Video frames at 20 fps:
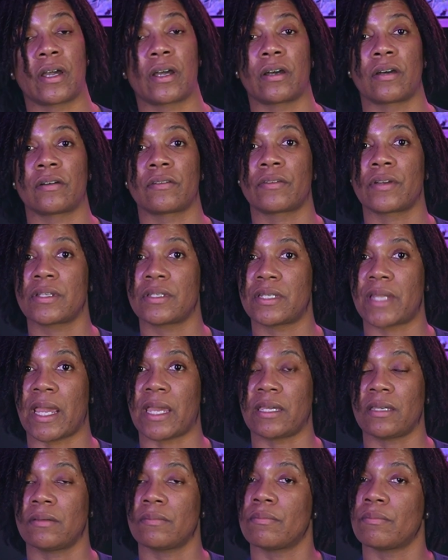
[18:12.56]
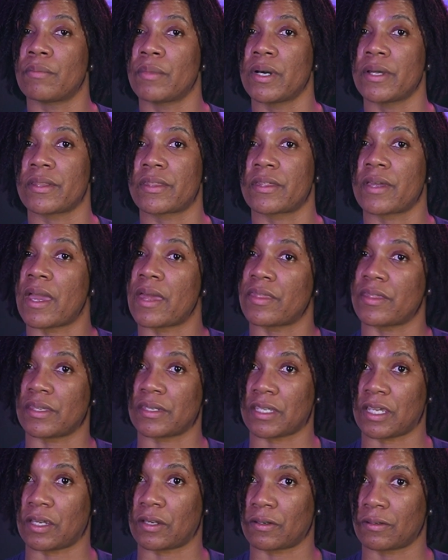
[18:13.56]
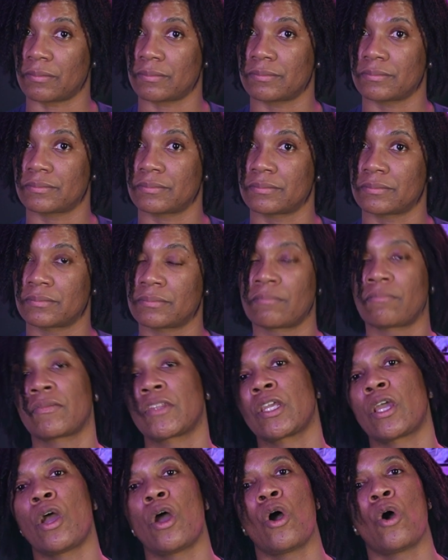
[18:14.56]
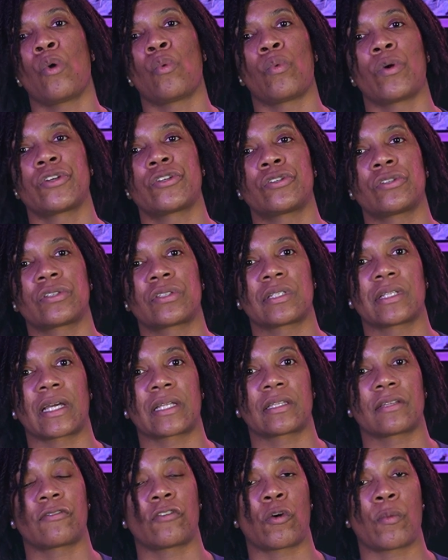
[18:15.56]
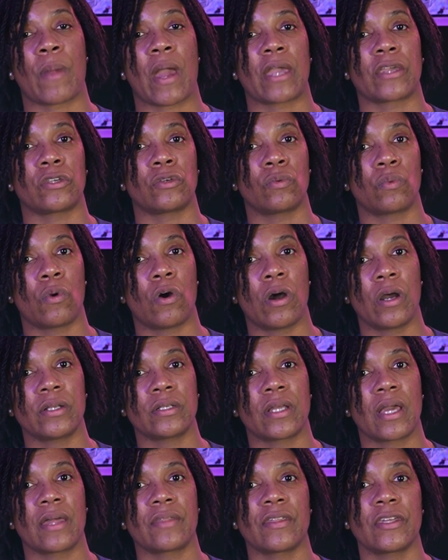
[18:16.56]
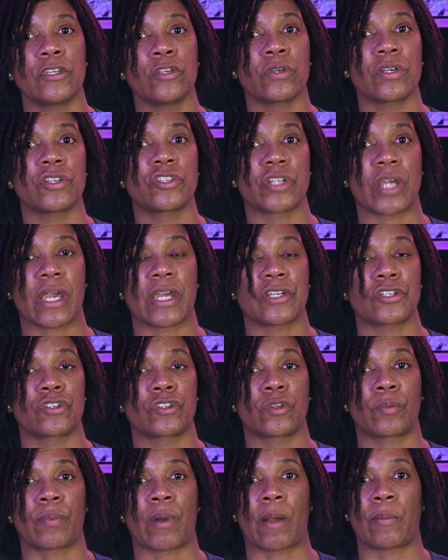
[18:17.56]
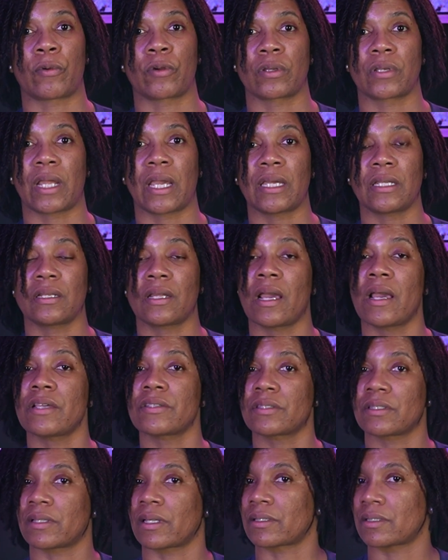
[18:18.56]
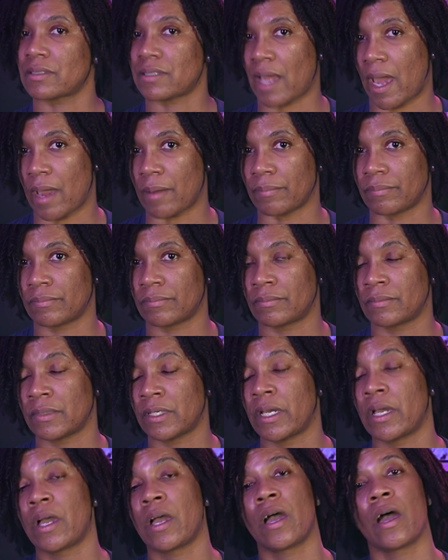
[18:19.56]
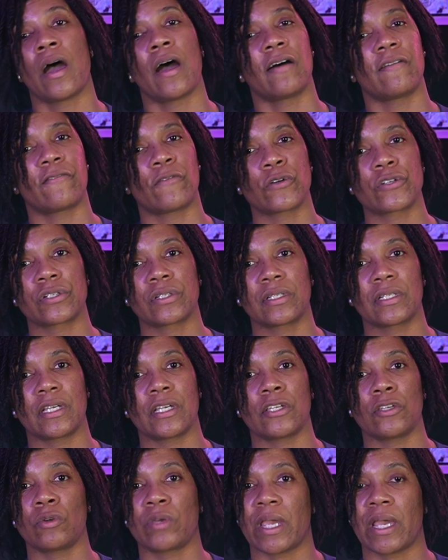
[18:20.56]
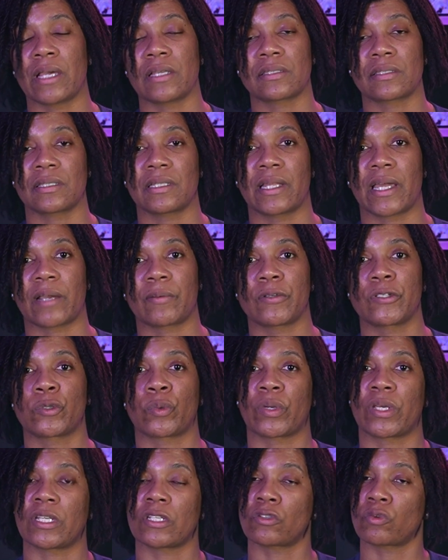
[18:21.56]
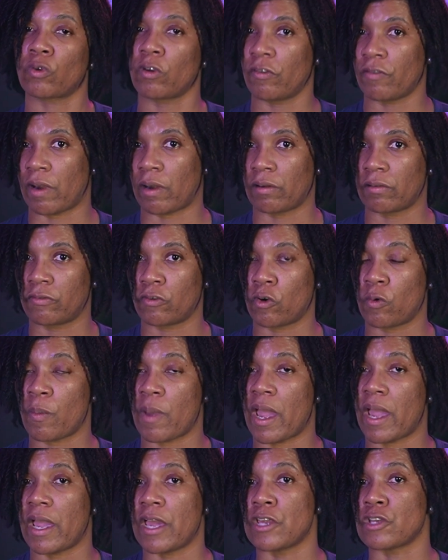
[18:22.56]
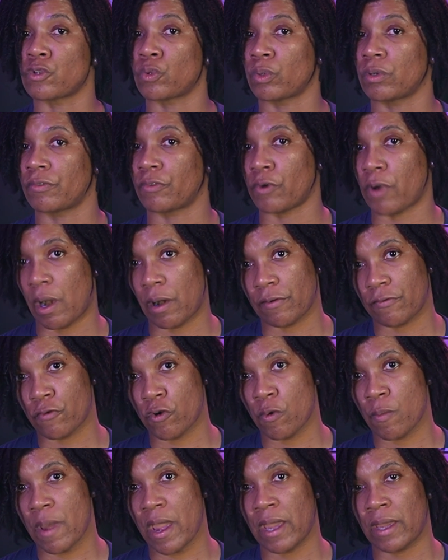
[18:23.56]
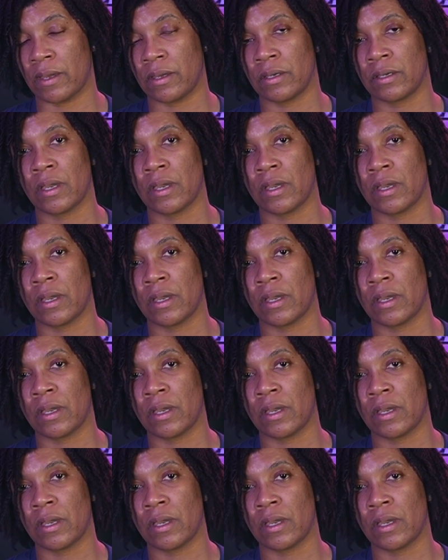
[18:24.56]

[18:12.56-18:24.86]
of date, month, and then year. Once you select the format you want, then you can change to the proper date and select the time. Unfortunately, you can't select between 12-hour format and 24-hour format.